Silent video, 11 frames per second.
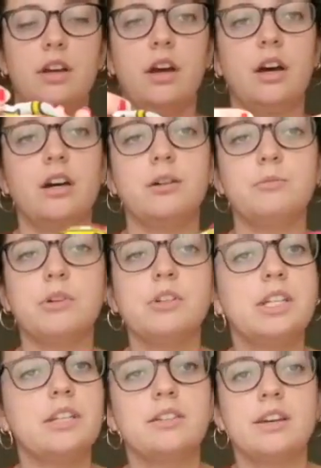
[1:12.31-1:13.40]
But really
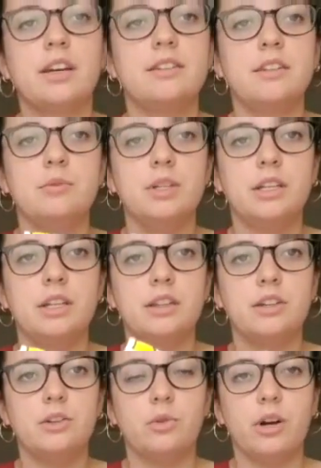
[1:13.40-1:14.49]
the size can be
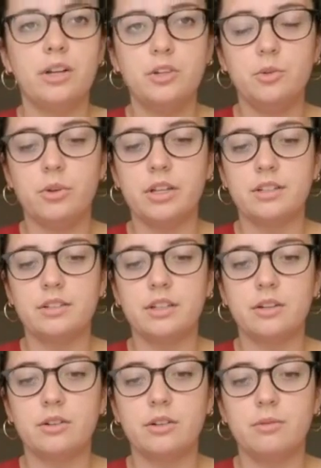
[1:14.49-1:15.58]
anything you want. You want to
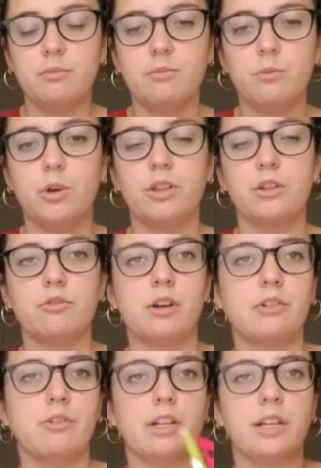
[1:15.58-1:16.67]
stick with a
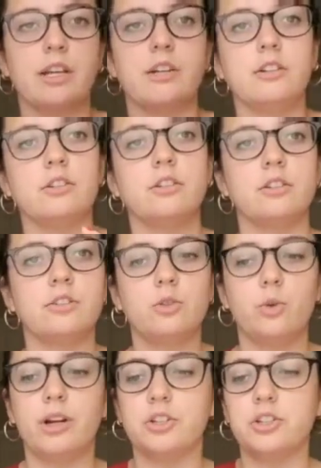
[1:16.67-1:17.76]
rectangle or
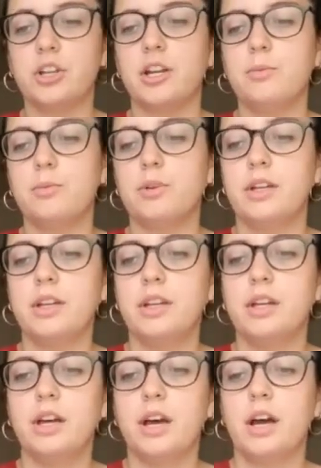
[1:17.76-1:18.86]
square shape,
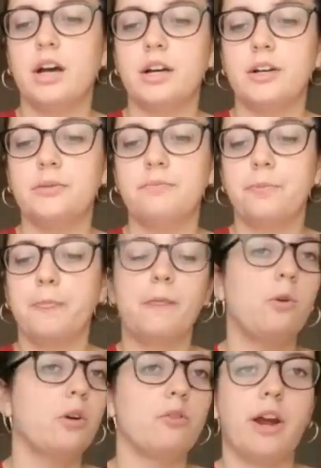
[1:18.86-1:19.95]

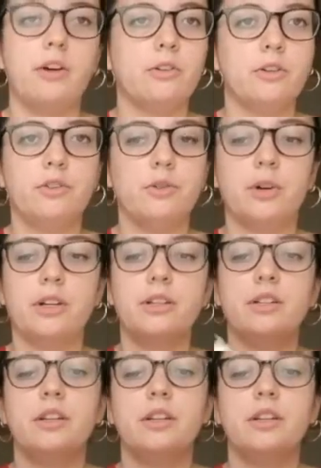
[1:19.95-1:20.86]
or round if you want.